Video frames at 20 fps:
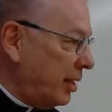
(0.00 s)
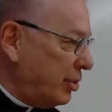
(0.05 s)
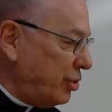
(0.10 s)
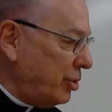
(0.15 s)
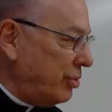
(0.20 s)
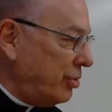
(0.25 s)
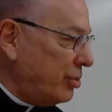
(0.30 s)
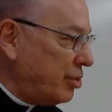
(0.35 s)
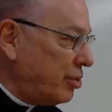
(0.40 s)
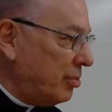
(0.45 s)

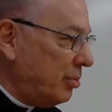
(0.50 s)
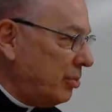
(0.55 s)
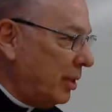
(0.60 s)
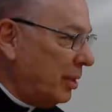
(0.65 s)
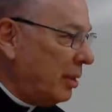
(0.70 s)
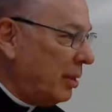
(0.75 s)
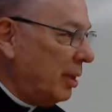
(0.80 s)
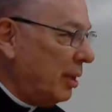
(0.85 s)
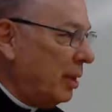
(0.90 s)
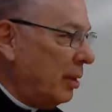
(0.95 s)
issues
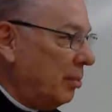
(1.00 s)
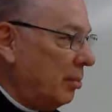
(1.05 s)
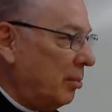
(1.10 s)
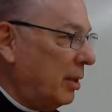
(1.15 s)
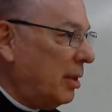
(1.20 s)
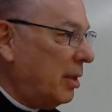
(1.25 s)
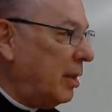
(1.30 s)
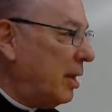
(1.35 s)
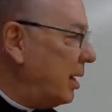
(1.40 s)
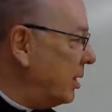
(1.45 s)

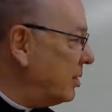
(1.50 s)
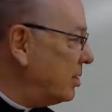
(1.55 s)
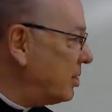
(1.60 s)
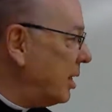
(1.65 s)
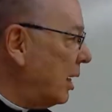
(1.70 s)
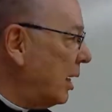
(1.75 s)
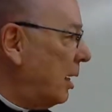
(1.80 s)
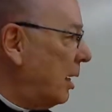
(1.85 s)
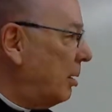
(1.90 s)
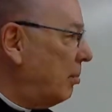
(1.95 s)
with
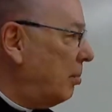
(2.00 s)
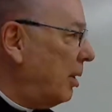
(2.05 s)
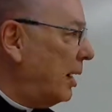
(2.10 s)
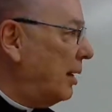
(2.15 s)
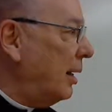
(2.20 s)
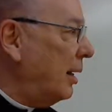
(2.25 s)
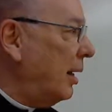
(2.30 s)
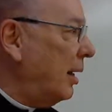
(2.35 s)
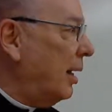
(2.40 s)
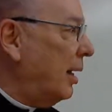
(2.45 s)
kids.
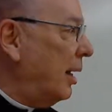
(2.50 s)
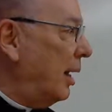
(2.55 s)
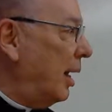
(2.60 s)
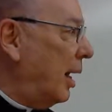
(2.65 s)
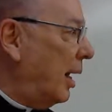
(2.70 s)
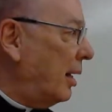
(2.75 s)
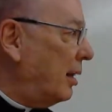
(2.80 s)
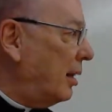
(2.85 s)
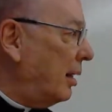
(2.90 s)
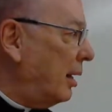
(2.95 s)
But
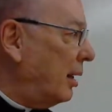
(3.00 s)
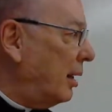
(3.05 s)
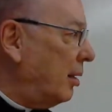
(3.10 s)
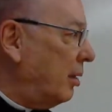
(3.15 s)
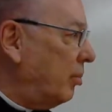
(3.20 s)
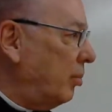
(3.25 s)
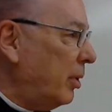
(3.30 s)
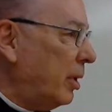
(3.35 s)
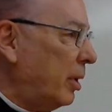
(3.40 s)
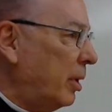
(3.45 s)
I think
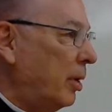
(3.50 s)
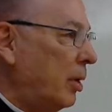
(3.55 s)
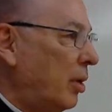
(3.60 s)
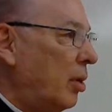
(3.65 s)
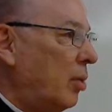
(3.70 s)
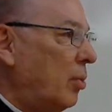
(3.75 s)
we're